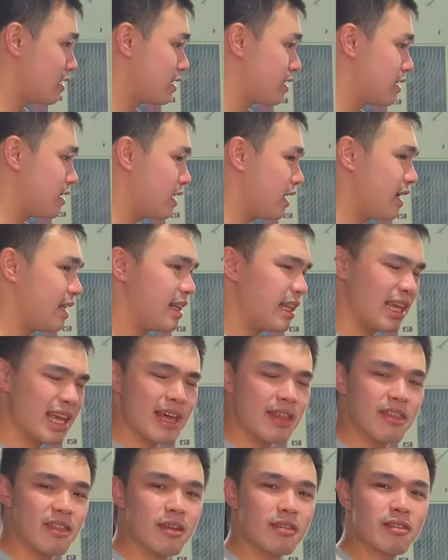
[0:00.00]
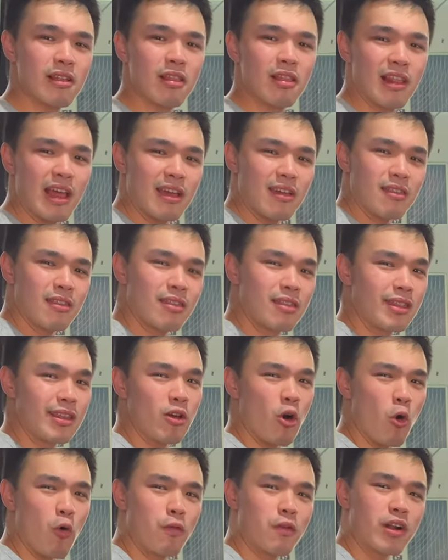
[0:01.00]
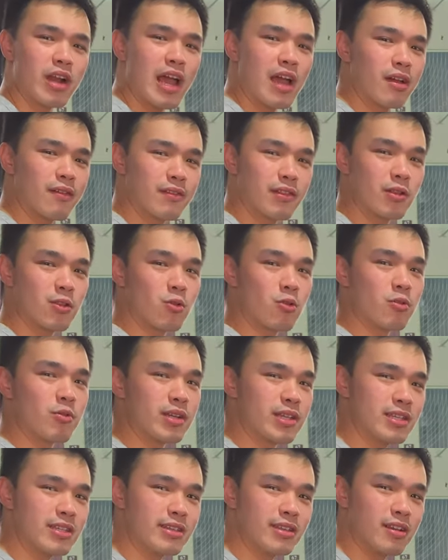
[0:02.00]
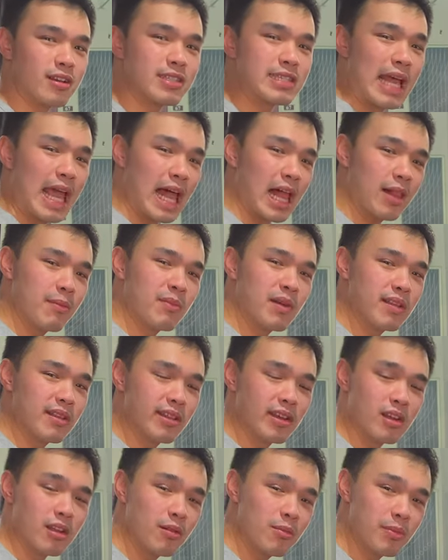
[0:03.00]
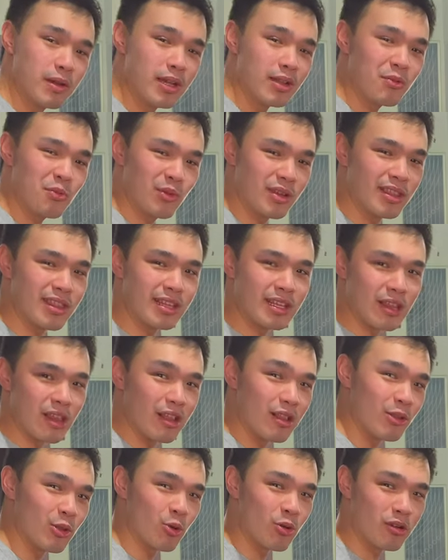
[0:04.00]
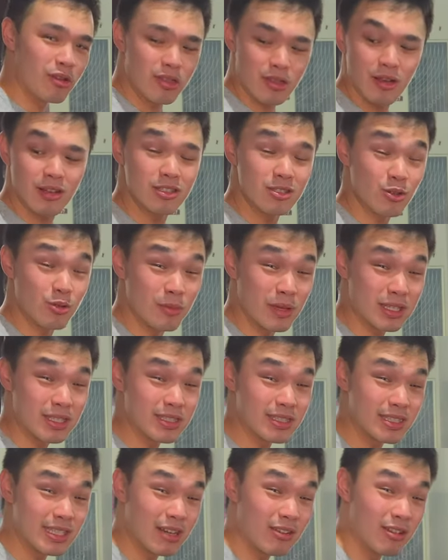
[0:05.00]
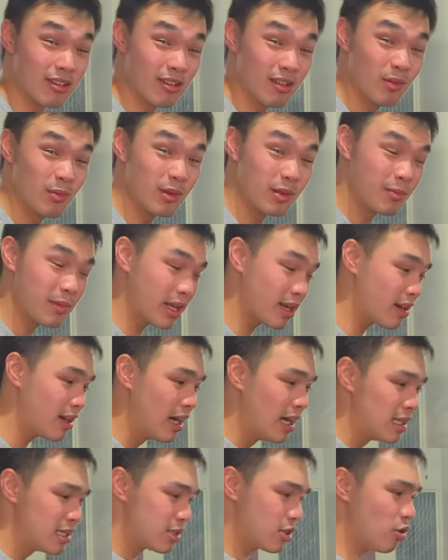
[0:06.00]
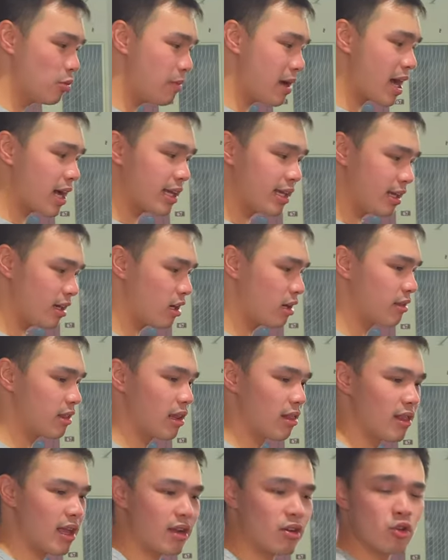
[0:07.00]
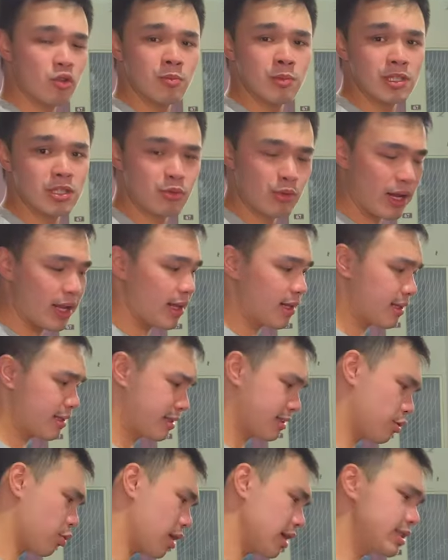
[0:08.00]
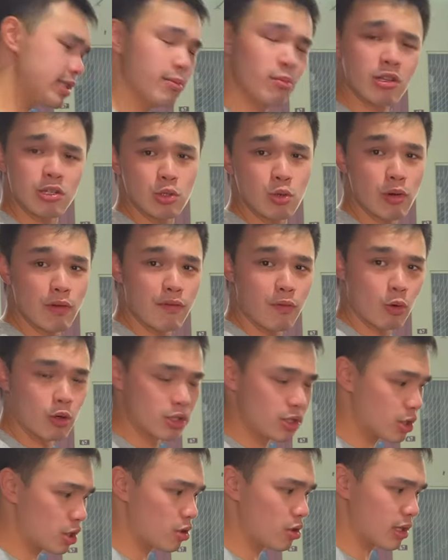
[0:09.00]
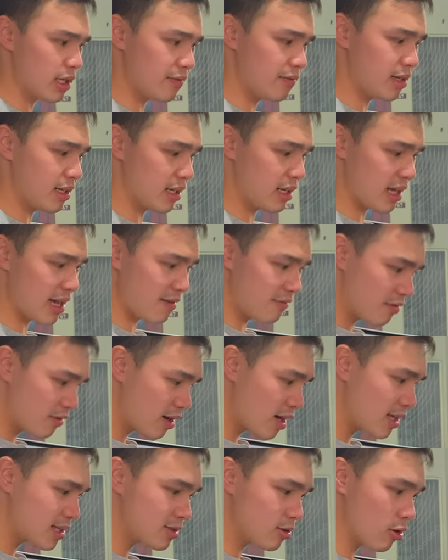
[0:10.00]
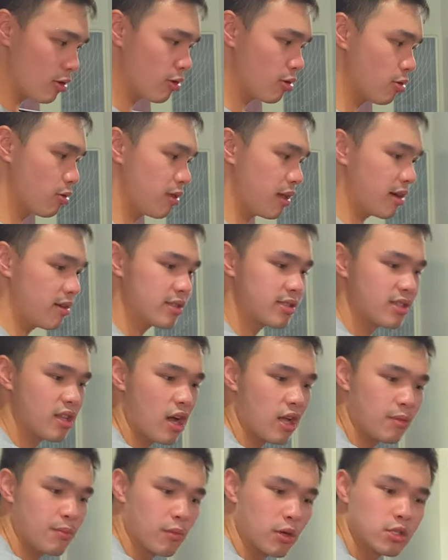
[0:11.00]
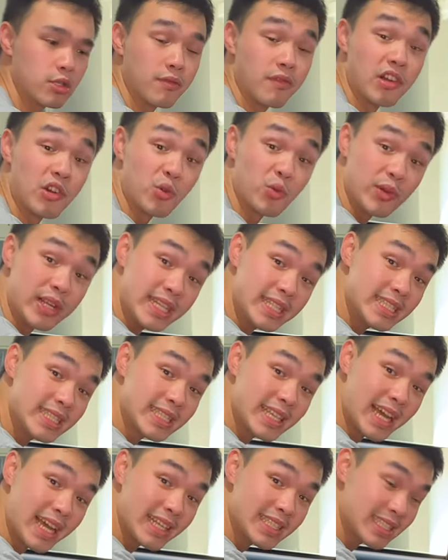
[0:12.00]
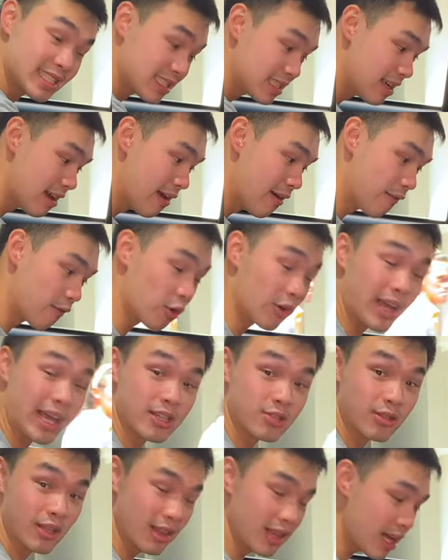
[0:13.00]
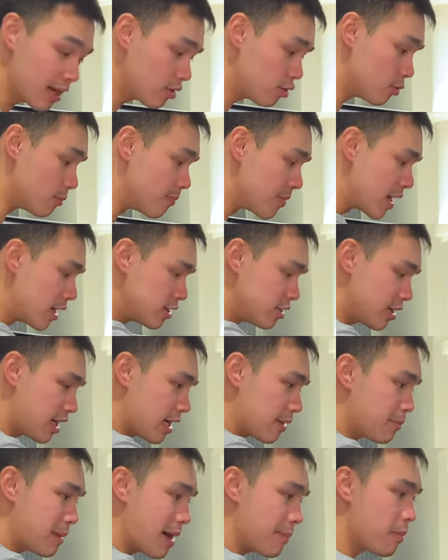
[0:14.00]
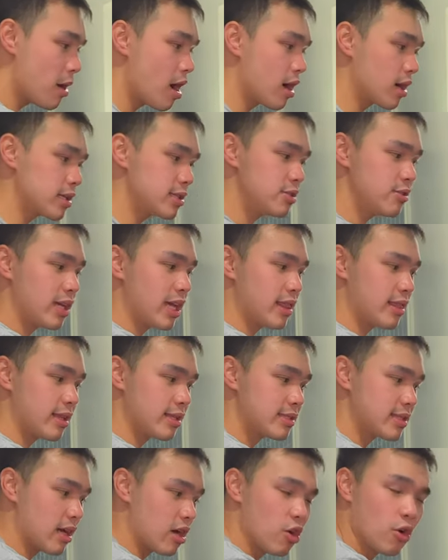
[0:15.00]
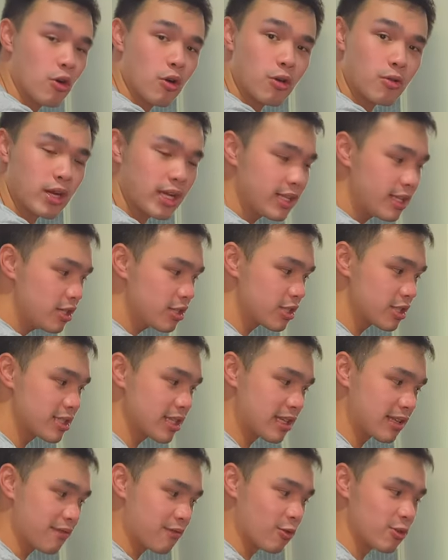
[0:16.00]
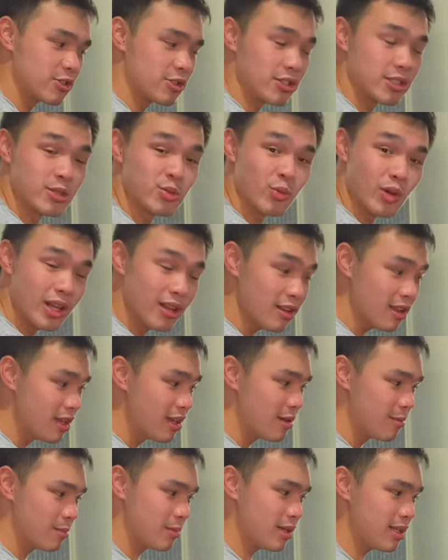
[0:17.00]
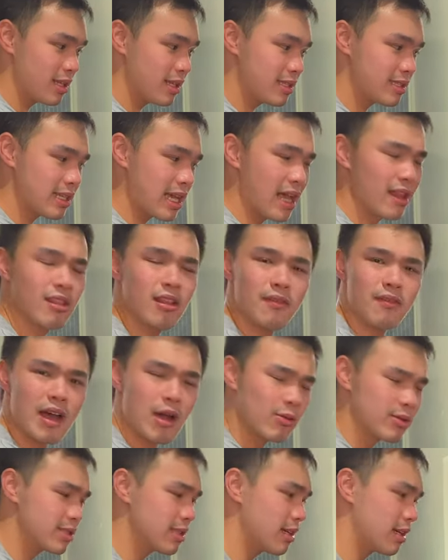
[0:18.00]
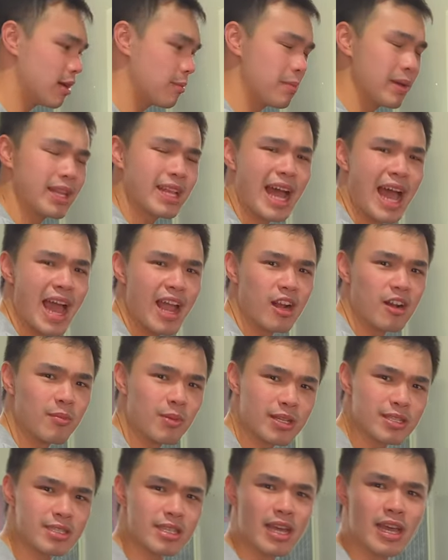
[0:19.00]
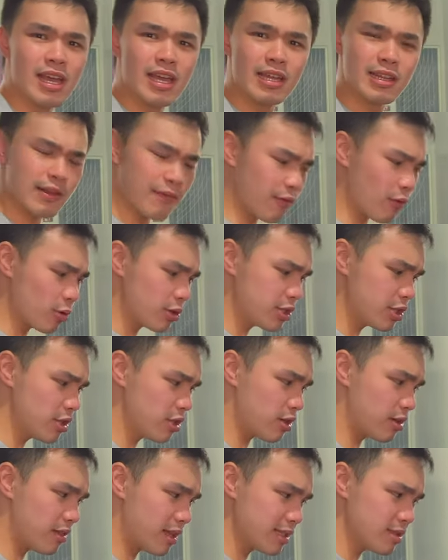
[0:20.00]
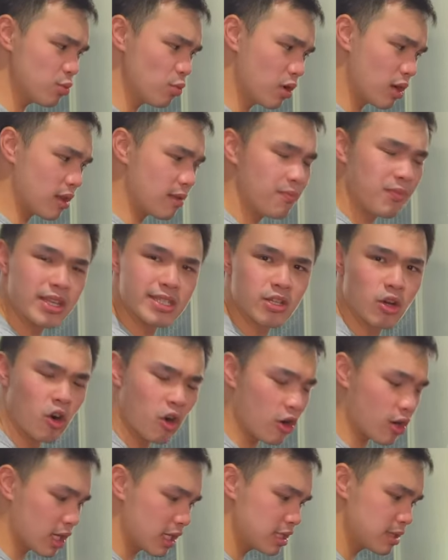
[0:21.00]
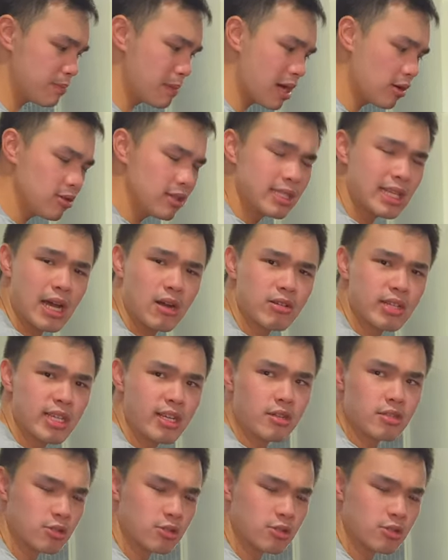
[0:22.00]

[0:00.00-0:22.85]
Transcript: And yeah, the length, the overhang of the door really does help a little bit with the door thud, so it makes it sound a little bit better. So back here, the legroom is great. It's quite similar to a Fortuner or even an Everest, although there is not much of a recess for extra legroom. So you get map pockets, you get this hook right here, just like the Fortuner as well. But I love how it's like a bit higher, because in the Fortuner, this one, this hook, is mounted down here.